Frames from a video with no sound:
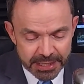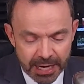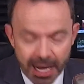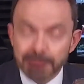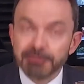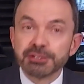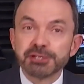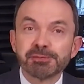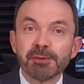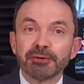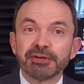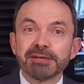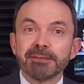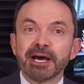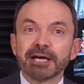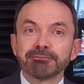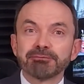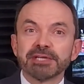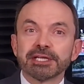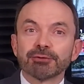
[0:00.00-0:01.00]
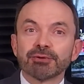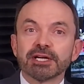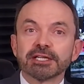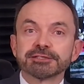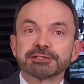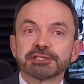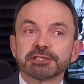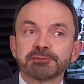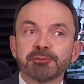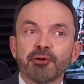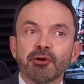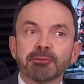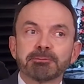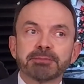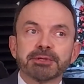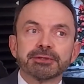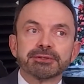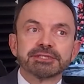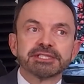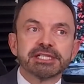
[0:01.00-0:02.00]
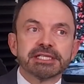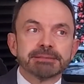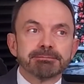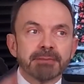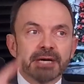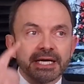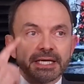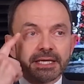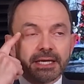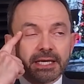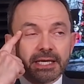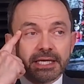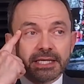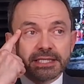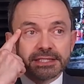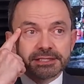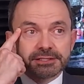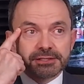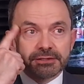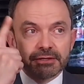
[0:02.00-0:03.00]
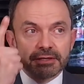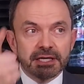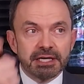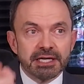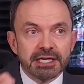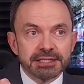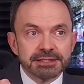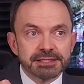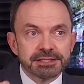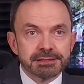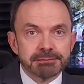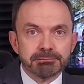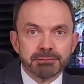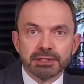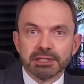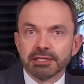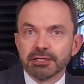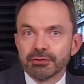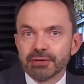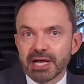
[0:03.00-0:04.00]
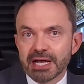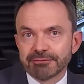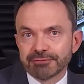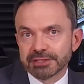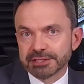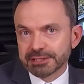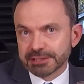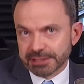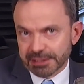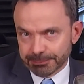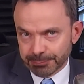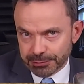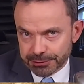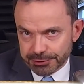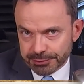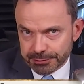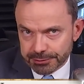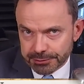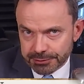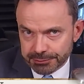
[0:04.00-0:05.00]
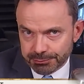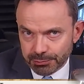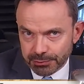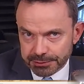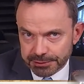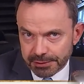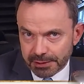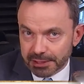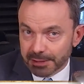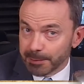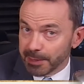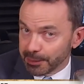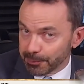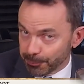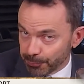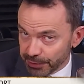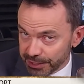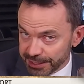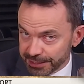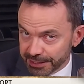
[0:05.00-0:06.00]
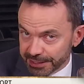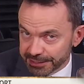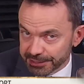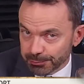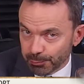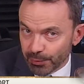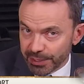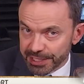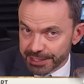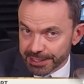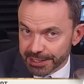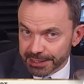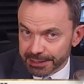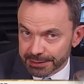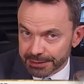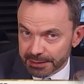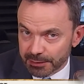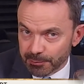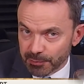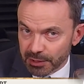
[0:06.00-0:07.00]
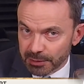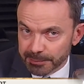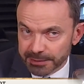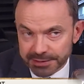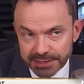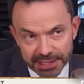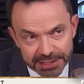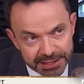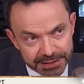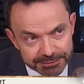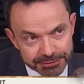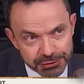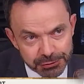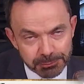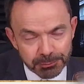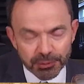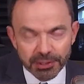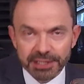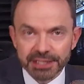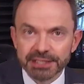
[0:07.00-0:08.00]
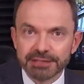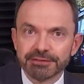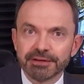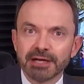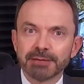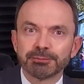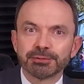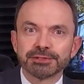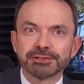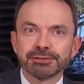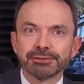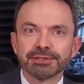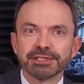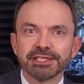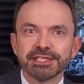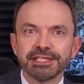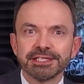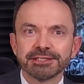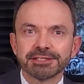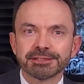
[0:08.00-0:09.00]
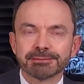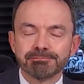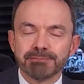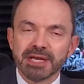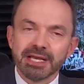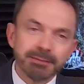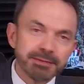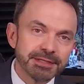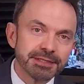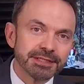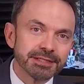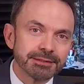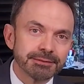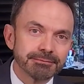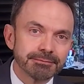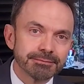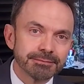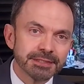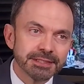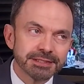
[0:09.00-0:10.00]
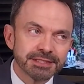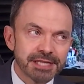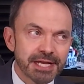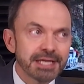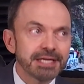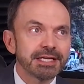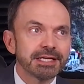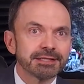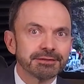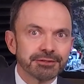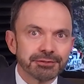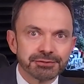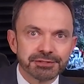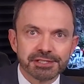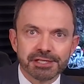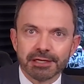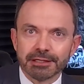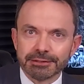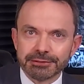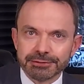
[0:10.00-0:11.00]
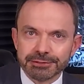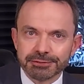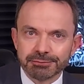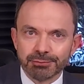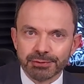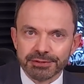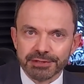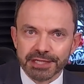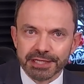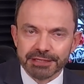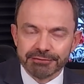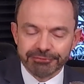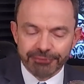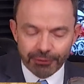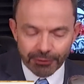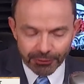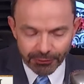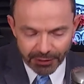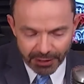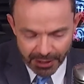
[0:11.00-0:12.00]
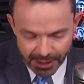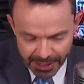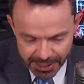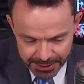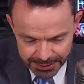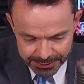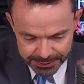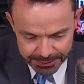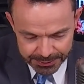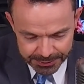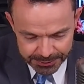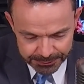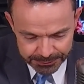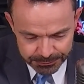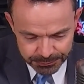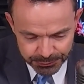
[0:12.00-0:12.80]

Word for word: I'm your Smoky Mountain meteorologist, Paul Poteet. My eyes are on some below average temperatures. We'll talk about a pretty nice weekend in a moment. That gives you plenty of opportunities, maybe to uh, take in those colors with a fall hike. You know,